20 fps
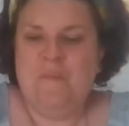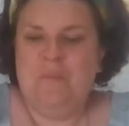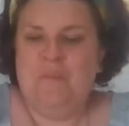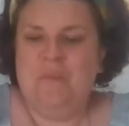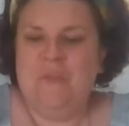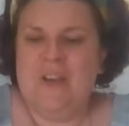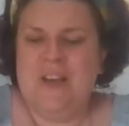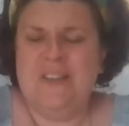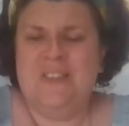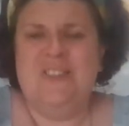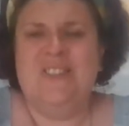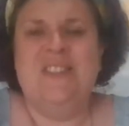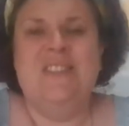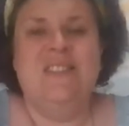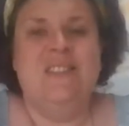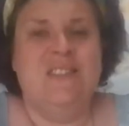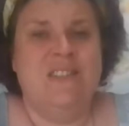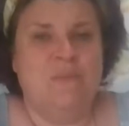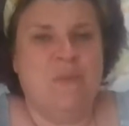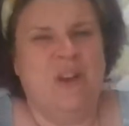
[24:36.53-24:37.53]
Well,
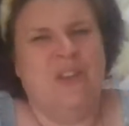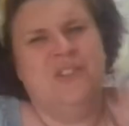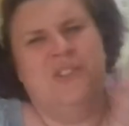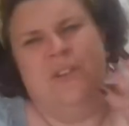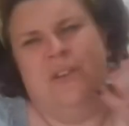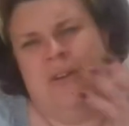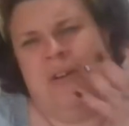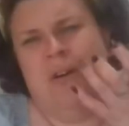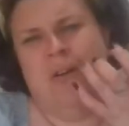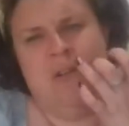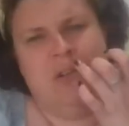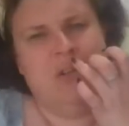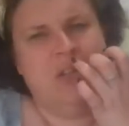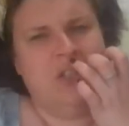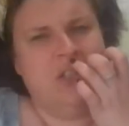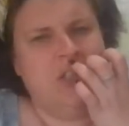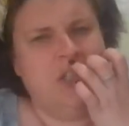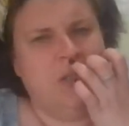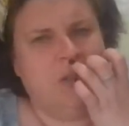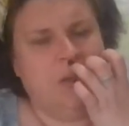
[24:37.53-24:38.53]
it's not oil,
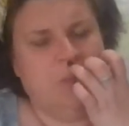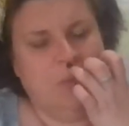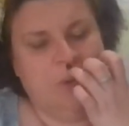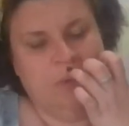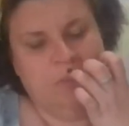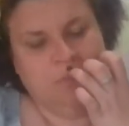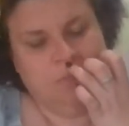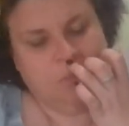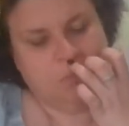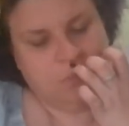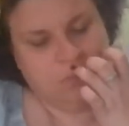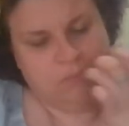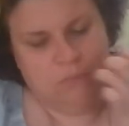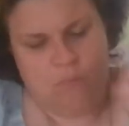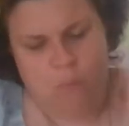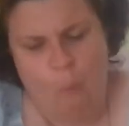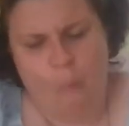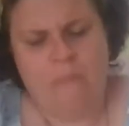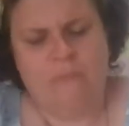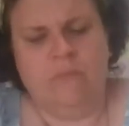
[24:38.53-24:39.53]
it's syrup.
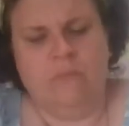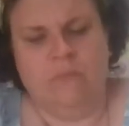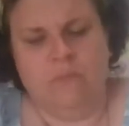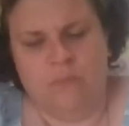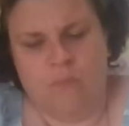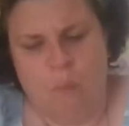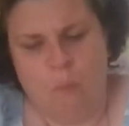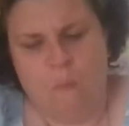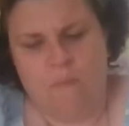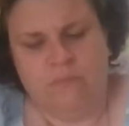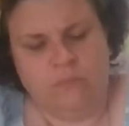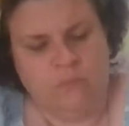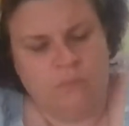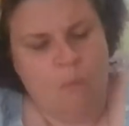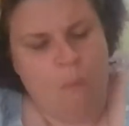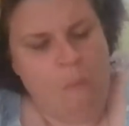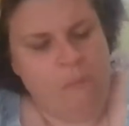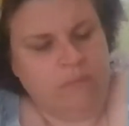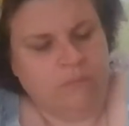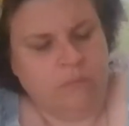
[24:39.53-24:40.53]
Mmm. There's
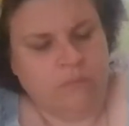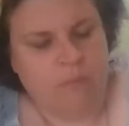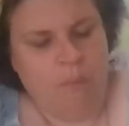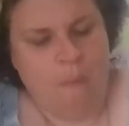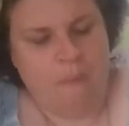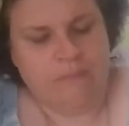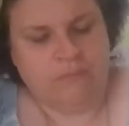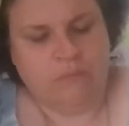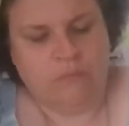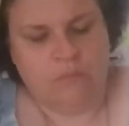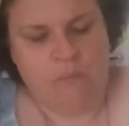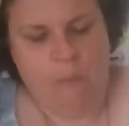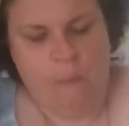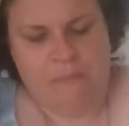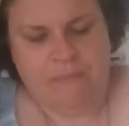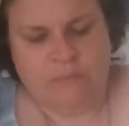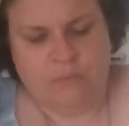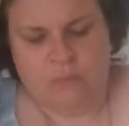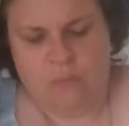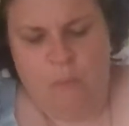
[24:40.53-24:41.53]
difference.
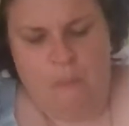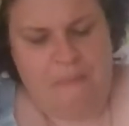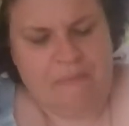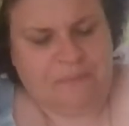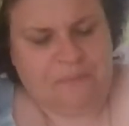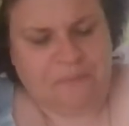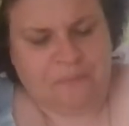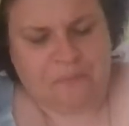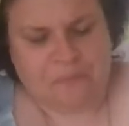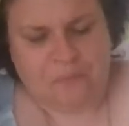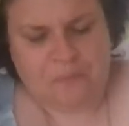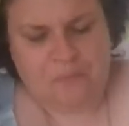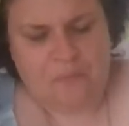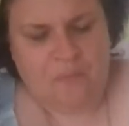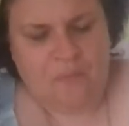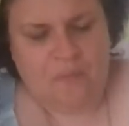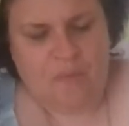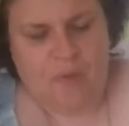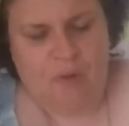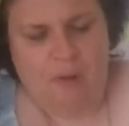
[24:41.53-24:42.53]
One
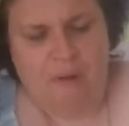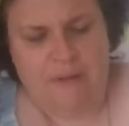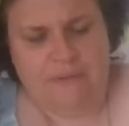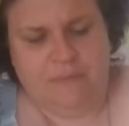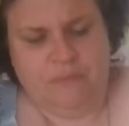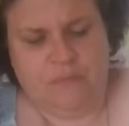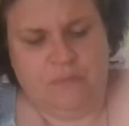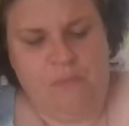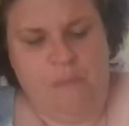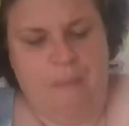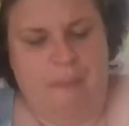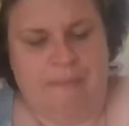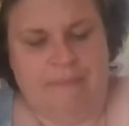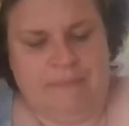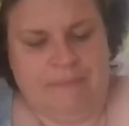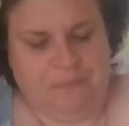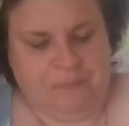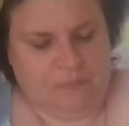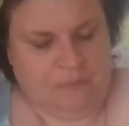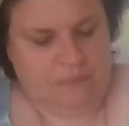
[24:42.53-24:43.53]
of the USA will go
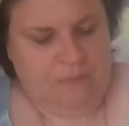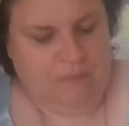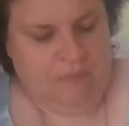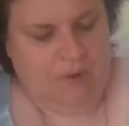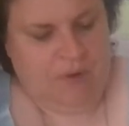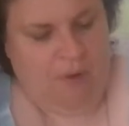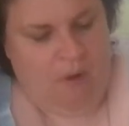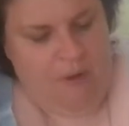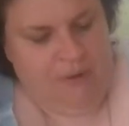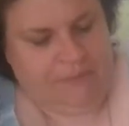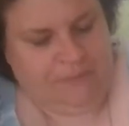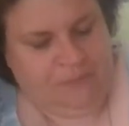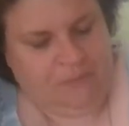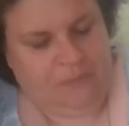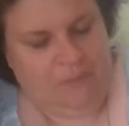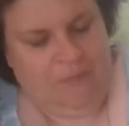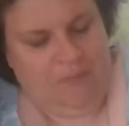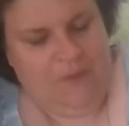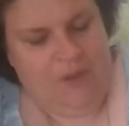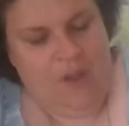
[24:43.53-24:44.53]
after, the other they won't.